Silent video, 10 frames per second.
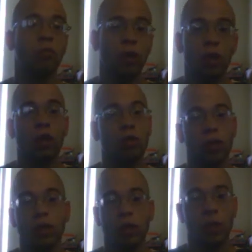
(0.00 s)
would make a
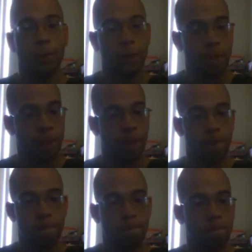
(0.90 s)
great ship,
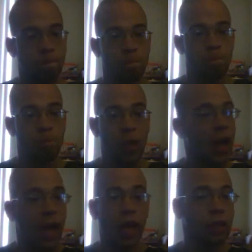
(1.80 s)

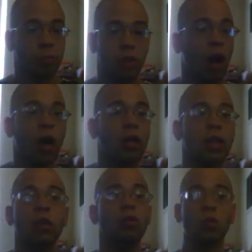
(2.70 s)
and to be
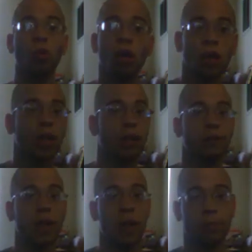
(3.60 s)
honest, it was working
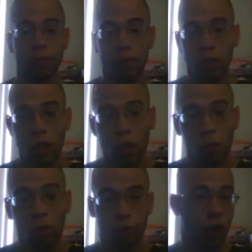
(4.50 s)
that time.
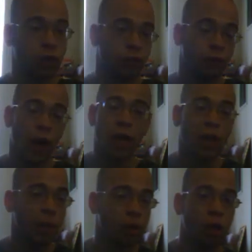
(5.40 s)
When Frost and Fire
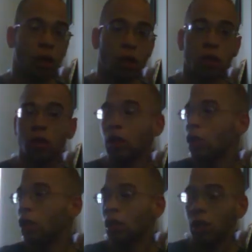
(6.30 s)
came along,
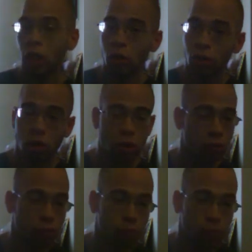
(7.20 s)
there
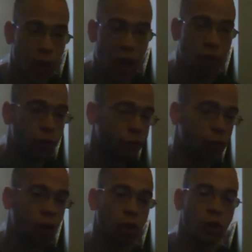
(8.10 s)
was everyone
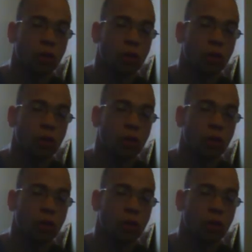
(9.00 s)
felt a